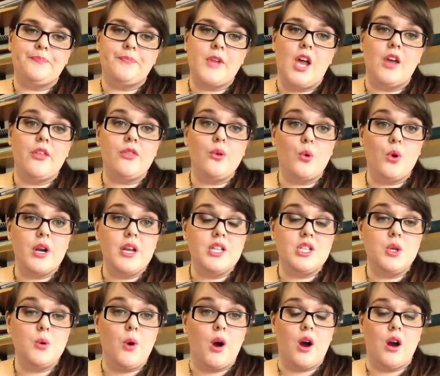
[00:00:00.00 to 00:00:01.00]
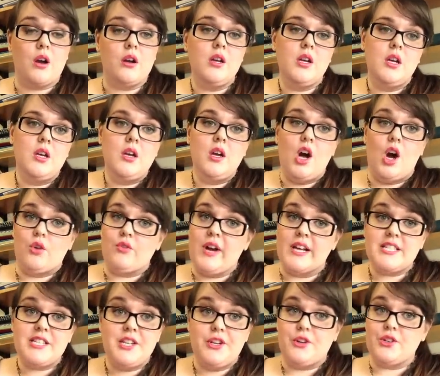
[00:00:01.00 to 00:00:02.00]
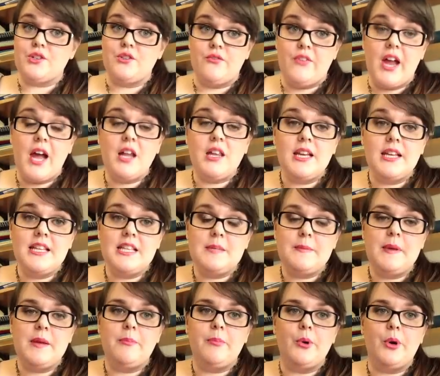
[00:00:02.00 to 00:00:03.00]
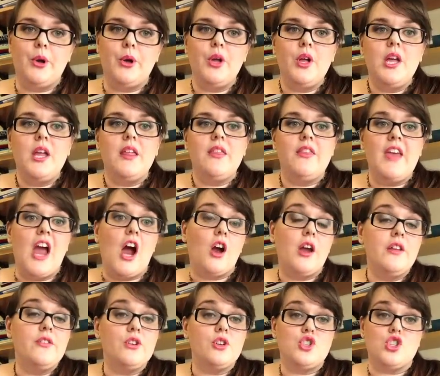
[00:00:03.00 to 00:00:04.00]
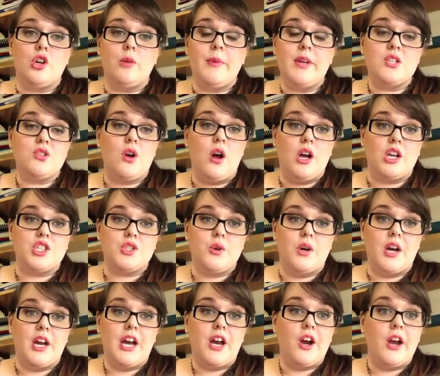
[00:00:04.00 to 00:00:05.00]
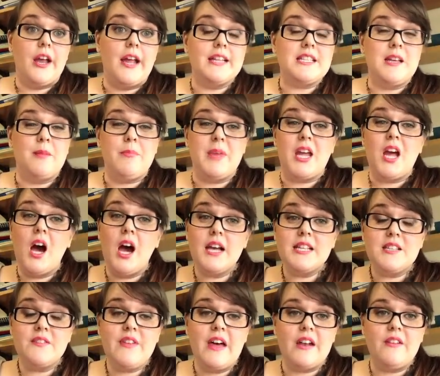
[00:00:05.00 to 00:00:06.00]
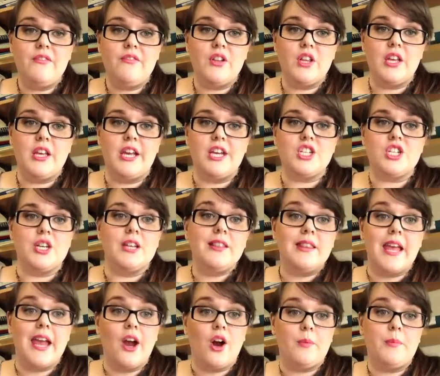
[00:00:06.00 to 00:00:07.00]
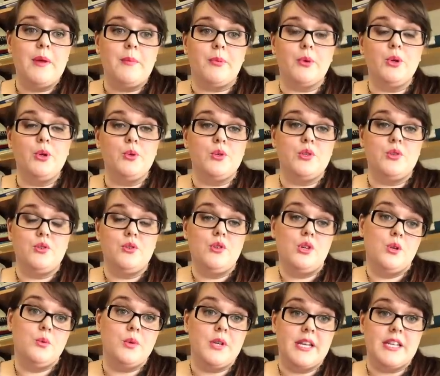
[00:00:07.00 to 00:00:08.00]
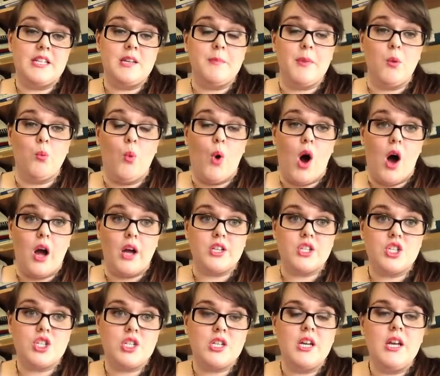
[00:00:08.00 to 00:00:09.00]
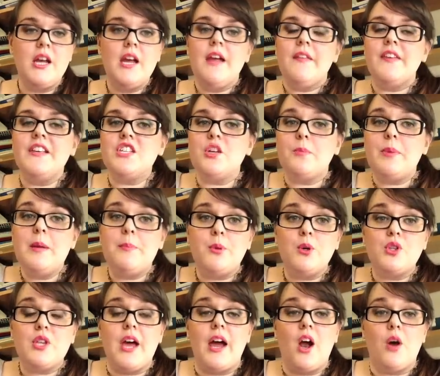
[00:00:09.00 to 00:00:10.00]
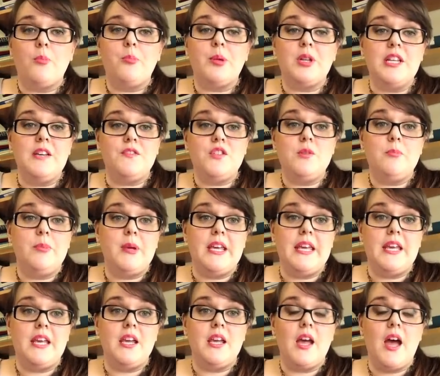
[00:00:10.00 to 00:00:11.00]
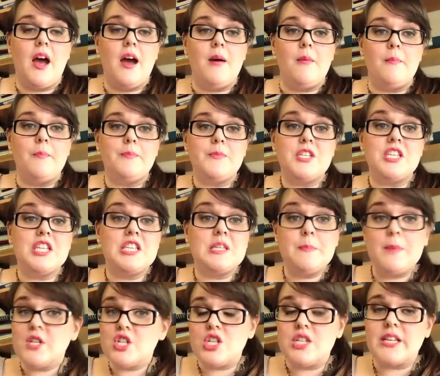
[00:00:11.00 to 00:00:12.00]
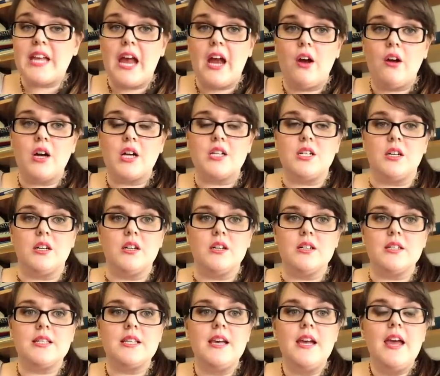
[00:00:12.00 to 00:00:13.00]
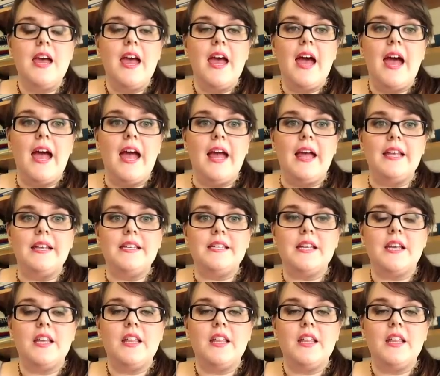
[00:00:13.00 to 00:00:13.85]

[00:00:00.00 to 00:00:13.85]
authorities who are arresting or surveilling these people, they are either Germans or Austro-Hungarians. And because of that affiliation, they are people who need to be watched. These are people that are believed to be suspicious characters. And